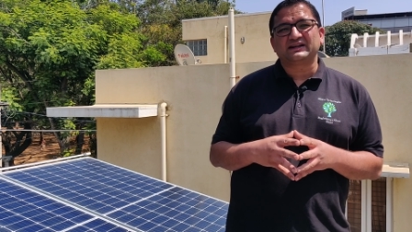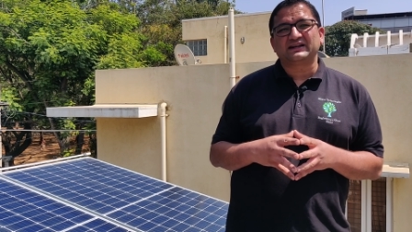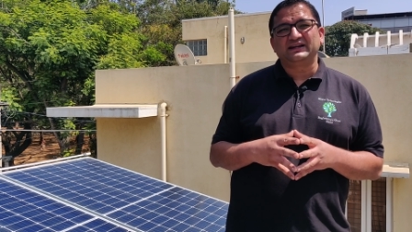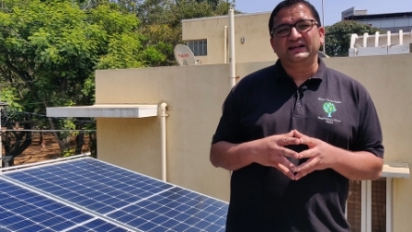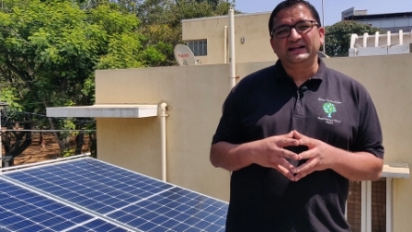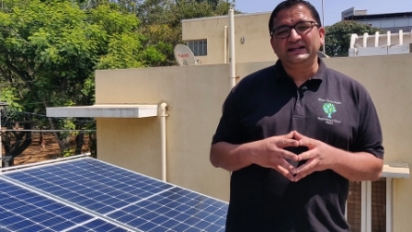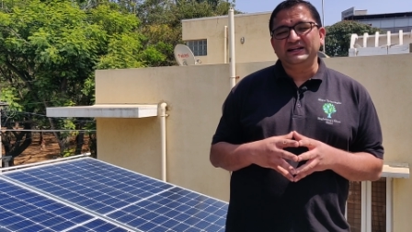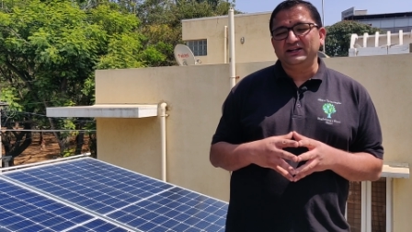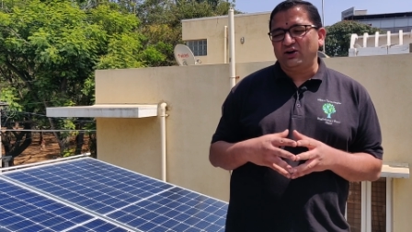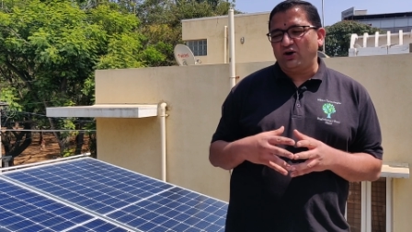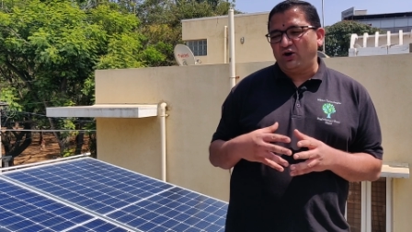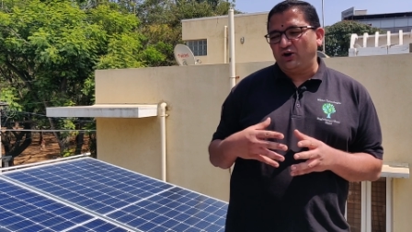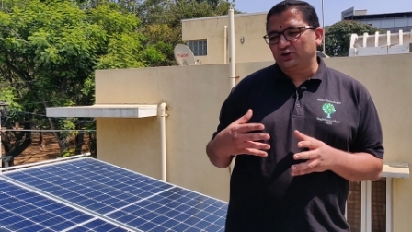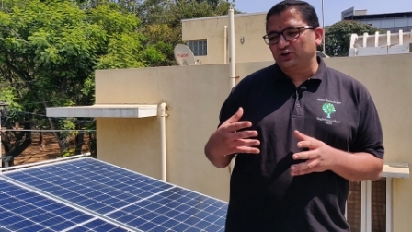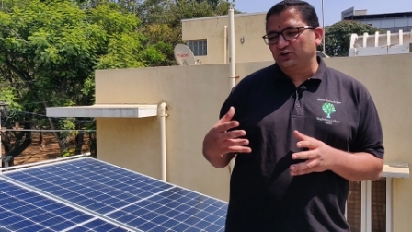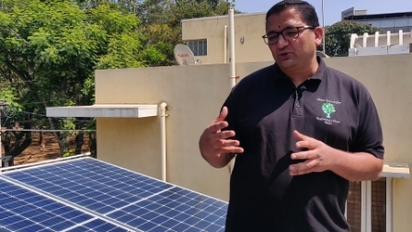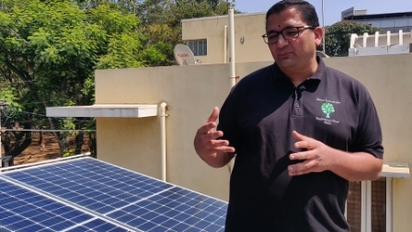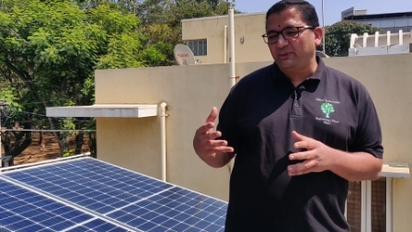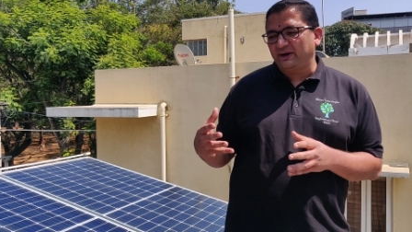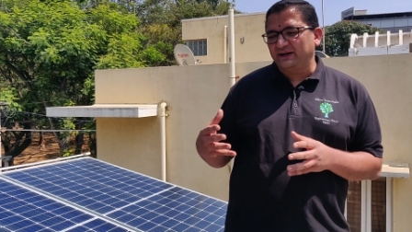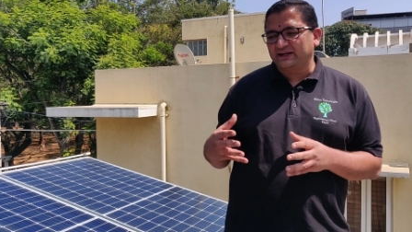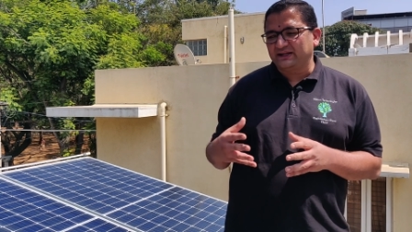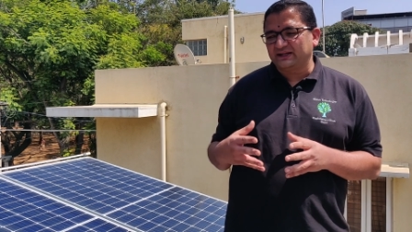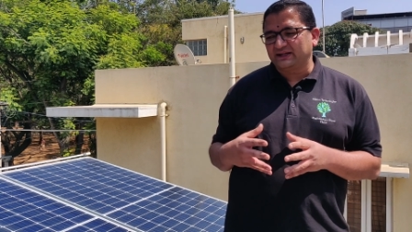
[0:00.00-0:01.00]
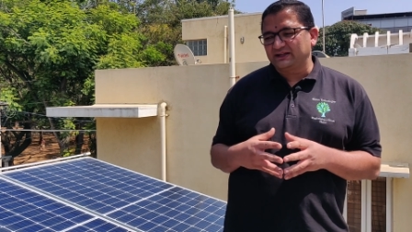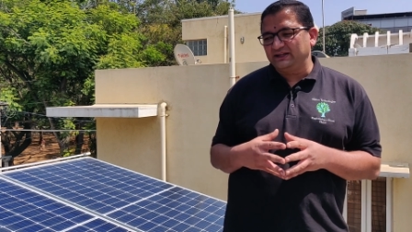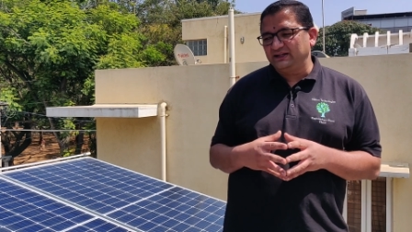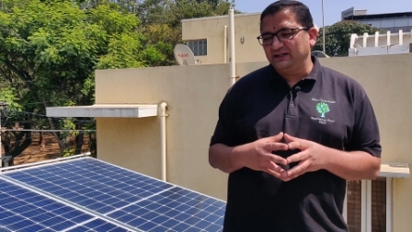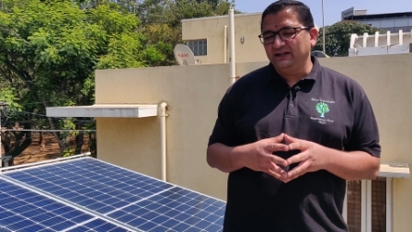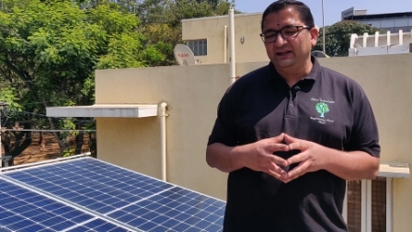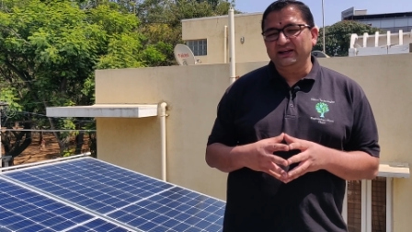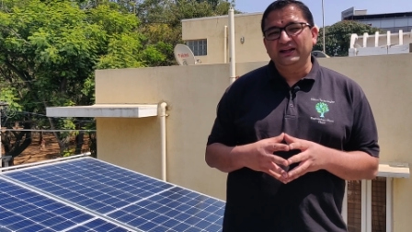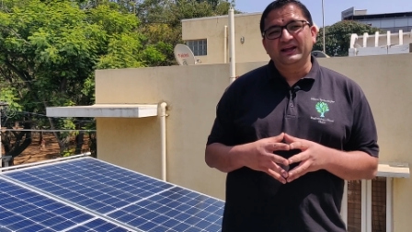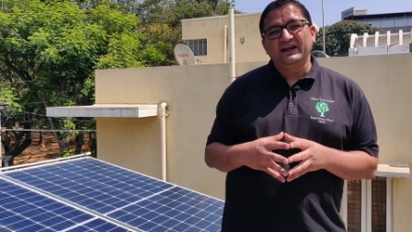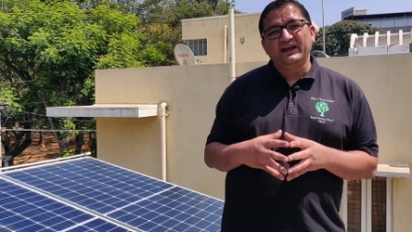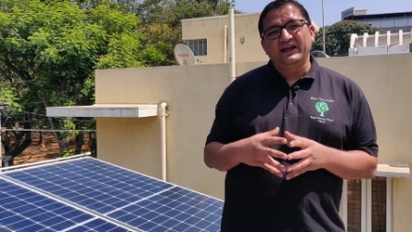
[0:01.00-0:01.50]
cleaned
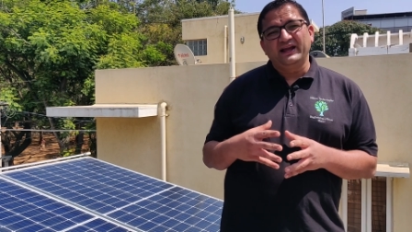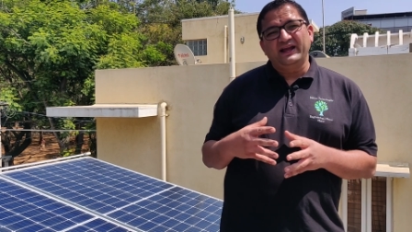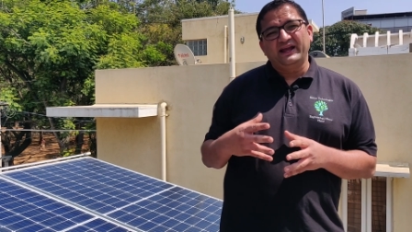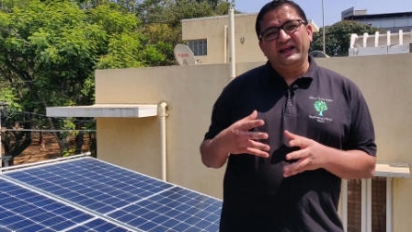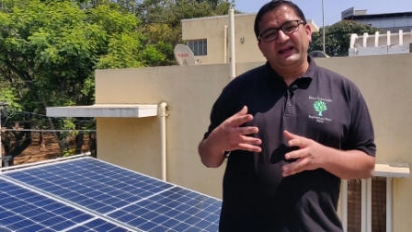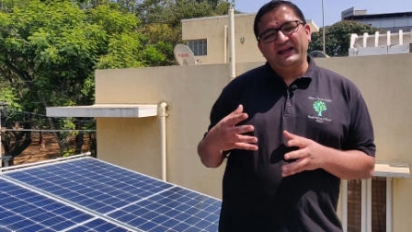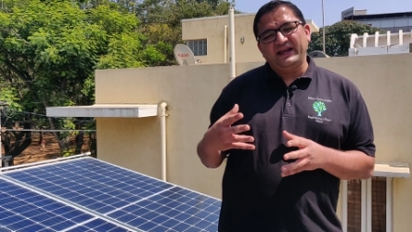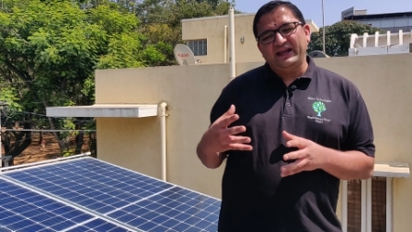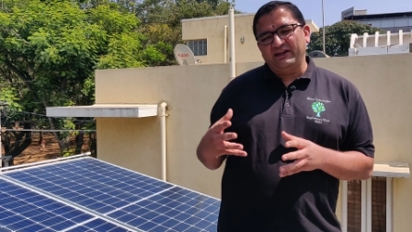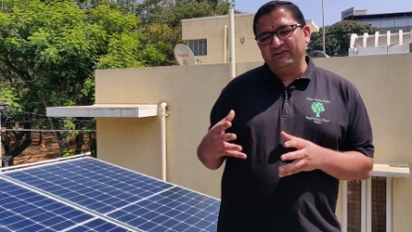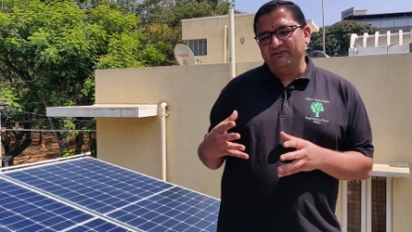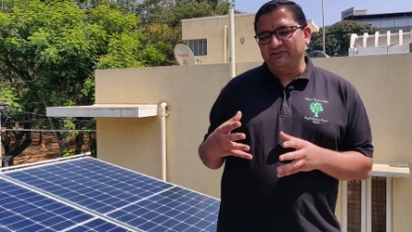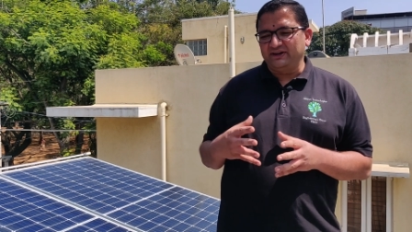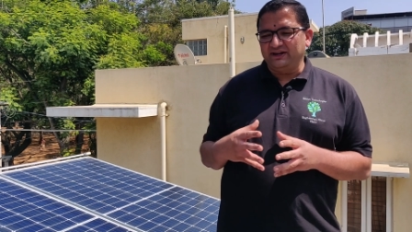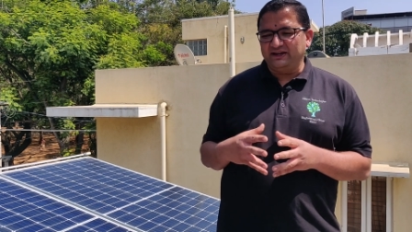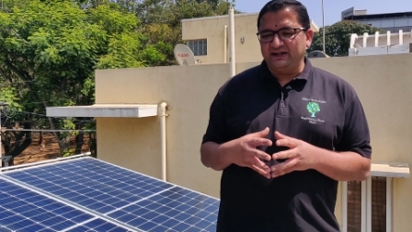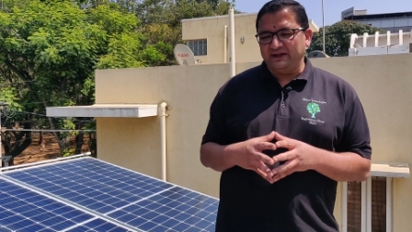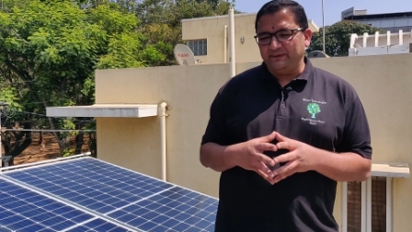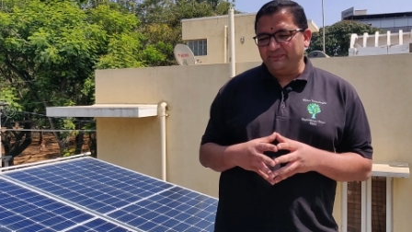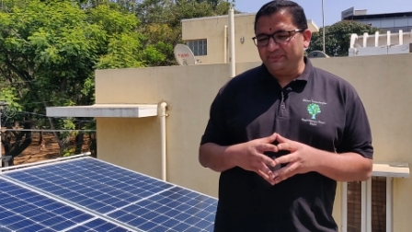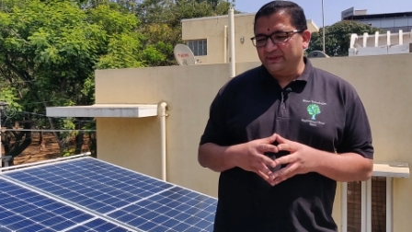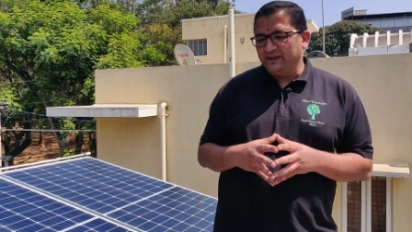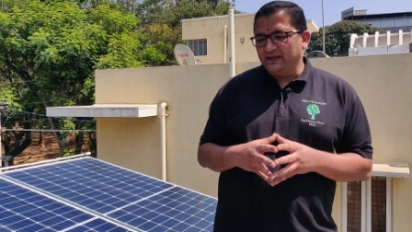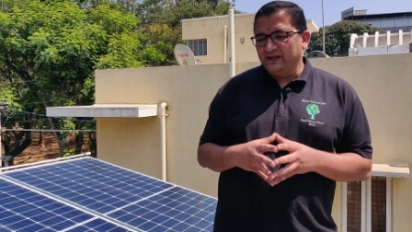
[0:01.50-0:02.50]
automatically every day.